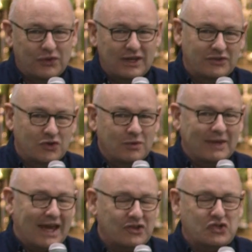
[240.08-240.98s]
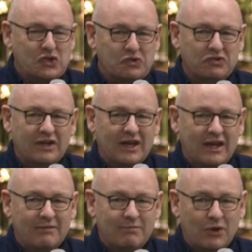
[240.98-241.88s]
the Dumagat children
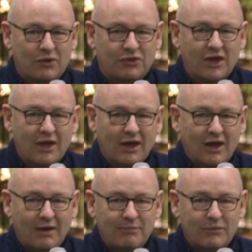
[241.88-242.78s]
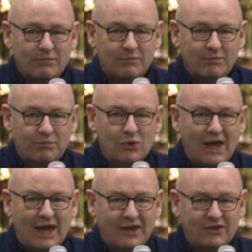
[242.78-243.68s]
in both
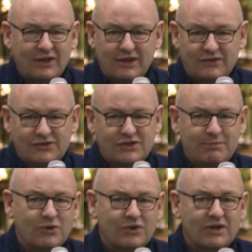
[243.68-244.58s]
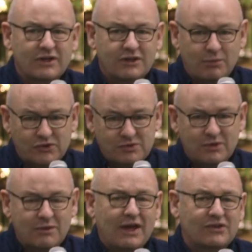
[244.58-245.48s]
Bulak and then Sibug at the bottom
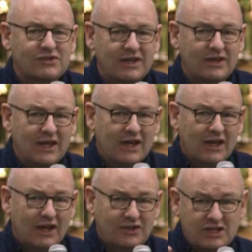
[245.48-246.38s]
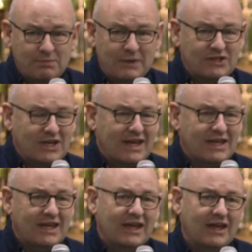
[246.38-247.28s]
of the mountain. She's been
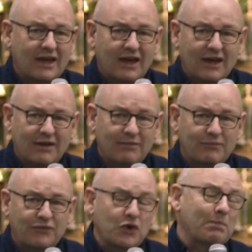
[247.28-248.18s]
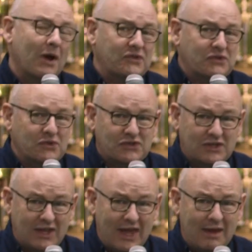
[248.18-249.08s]
taking food parcels
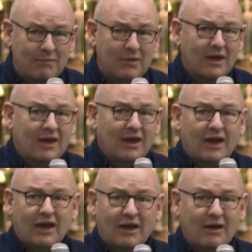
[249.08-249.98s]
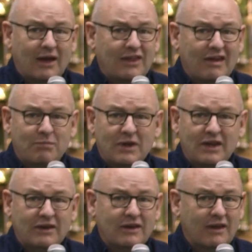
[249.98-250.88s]
to them, and there have
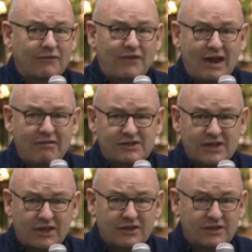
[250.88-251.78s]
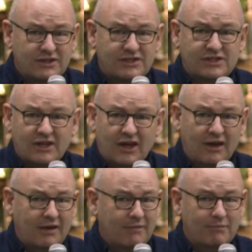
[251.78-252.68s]
been various others,
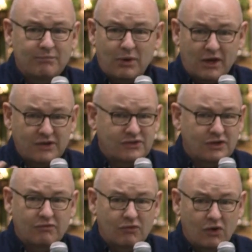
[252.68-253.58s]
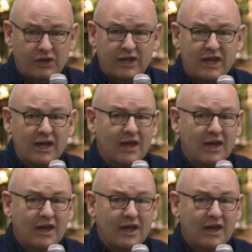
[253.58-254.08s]
Pastor Rolly,